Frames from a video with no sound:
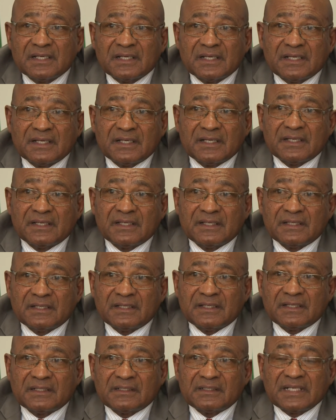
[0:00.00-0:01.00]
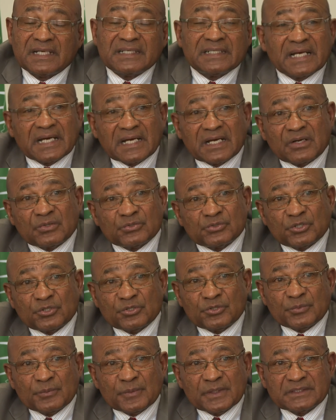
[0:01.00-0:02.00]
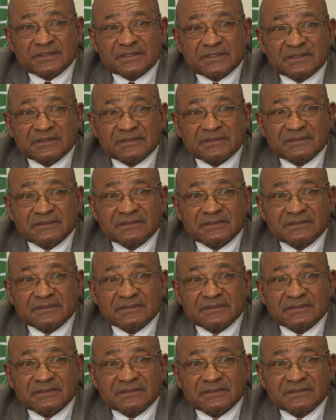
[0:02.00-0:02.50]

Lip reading: that are autonomous